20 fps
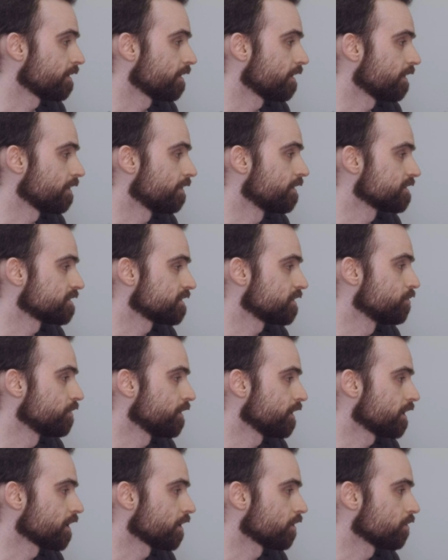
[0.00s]
this
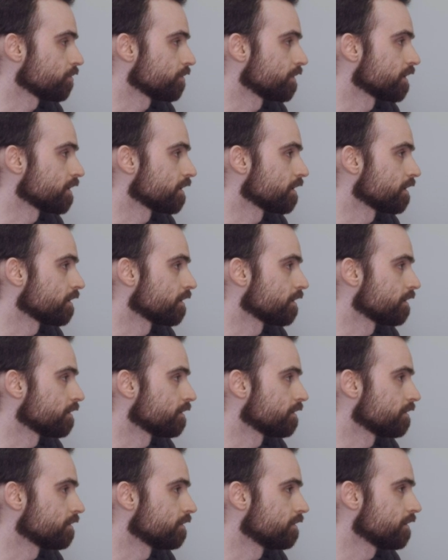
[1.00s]
Unicode
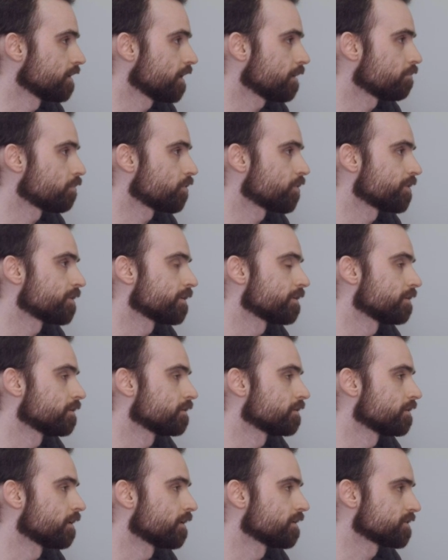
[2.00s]
number
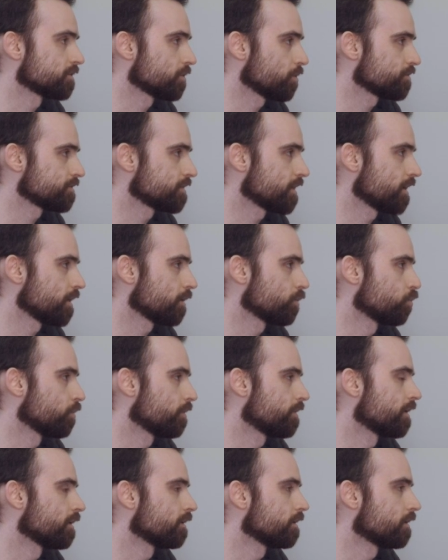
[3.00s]
associated
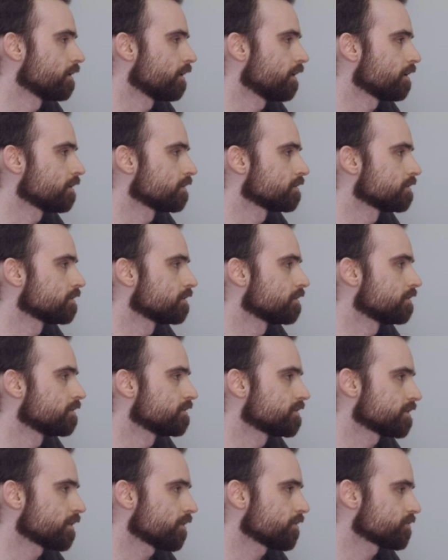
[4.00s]
with it, and
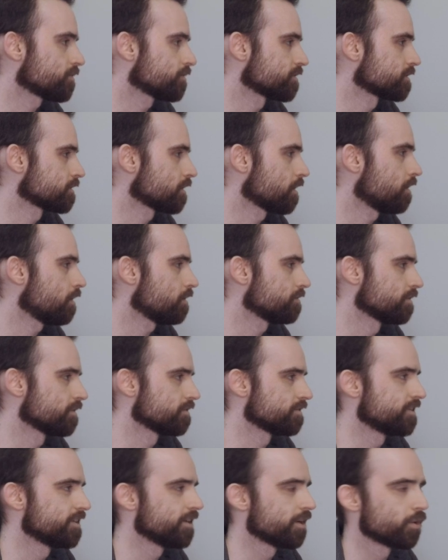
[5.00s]
this character is called
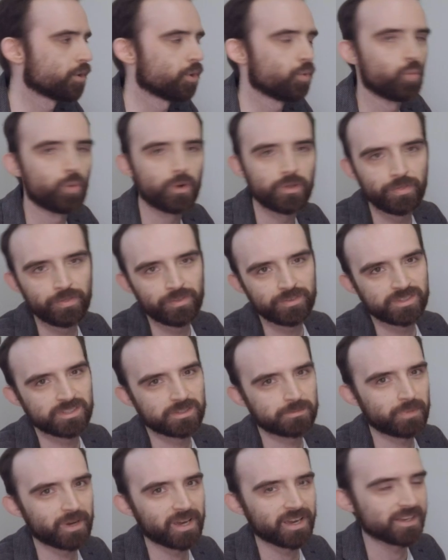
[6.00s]
0 with
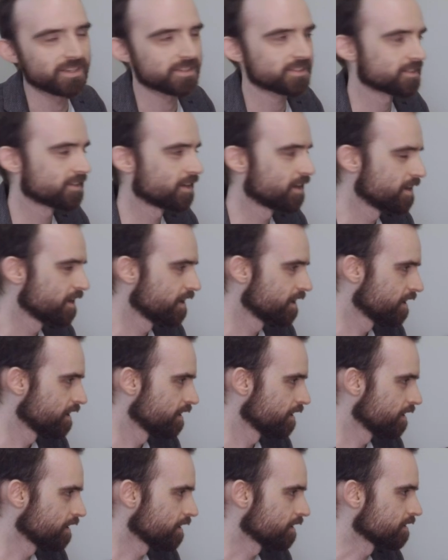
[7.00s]
space.
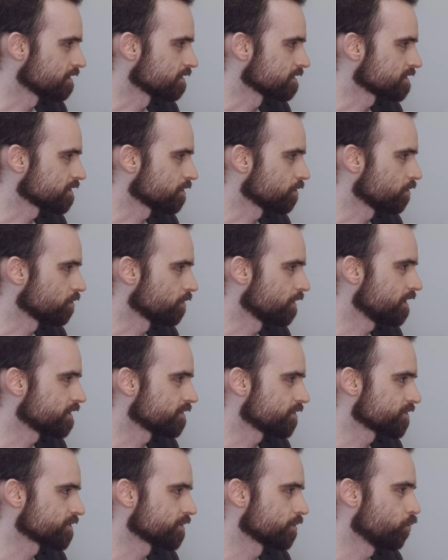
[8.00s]
So
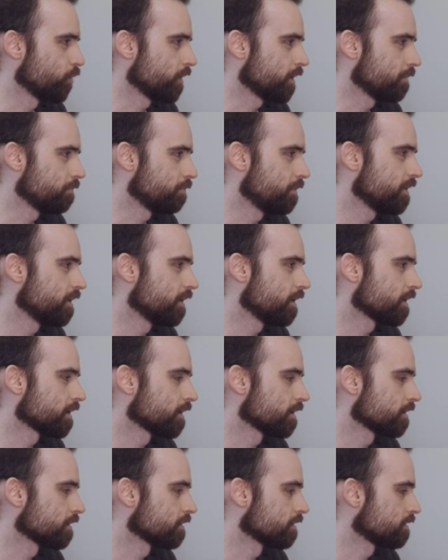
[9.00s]
here's a
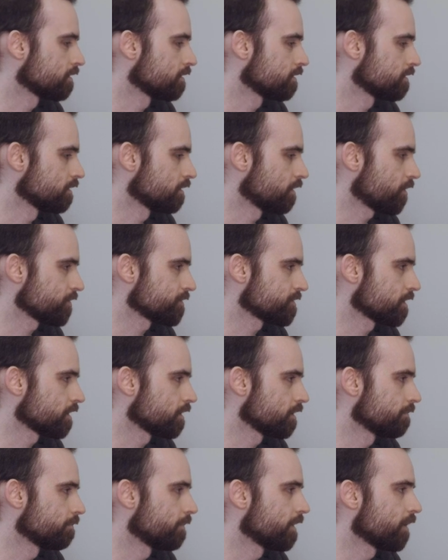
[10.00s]
Wikipedia
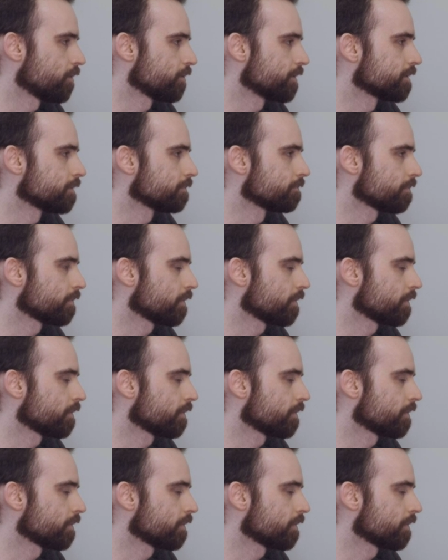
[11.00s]
article about it,